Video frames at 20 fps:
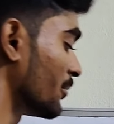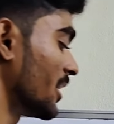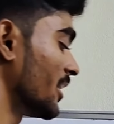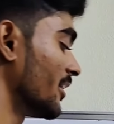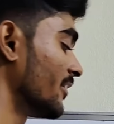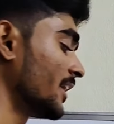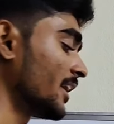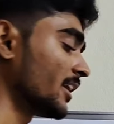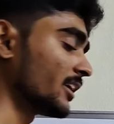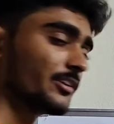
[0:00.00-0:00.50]
may
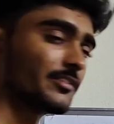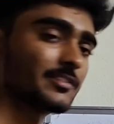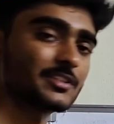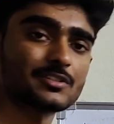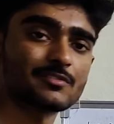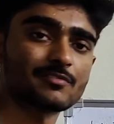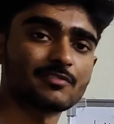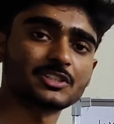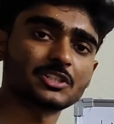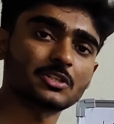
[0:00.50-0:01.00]
have an
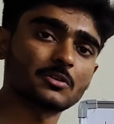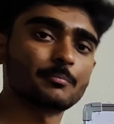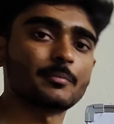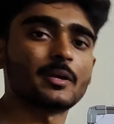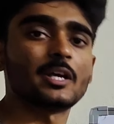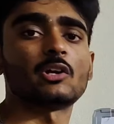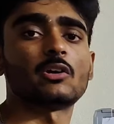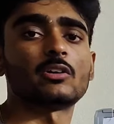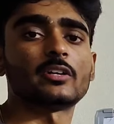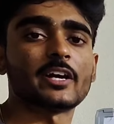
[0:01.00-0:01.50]
activation function or
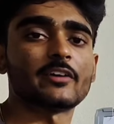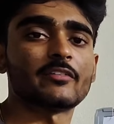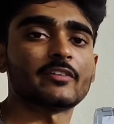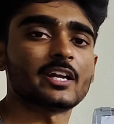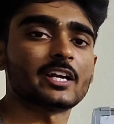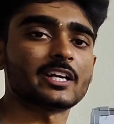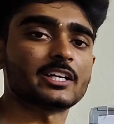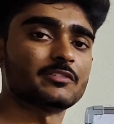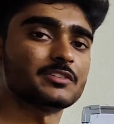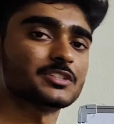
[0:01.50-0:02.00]
may not have
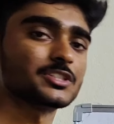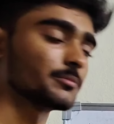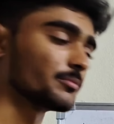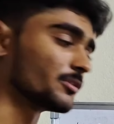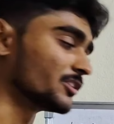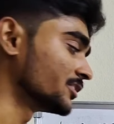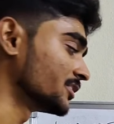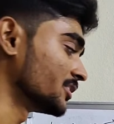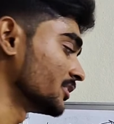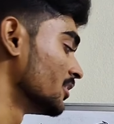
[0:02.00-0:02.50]
an activation
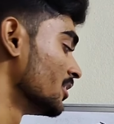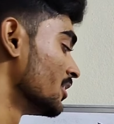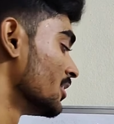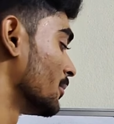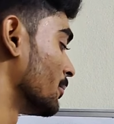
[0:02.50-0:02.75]
function,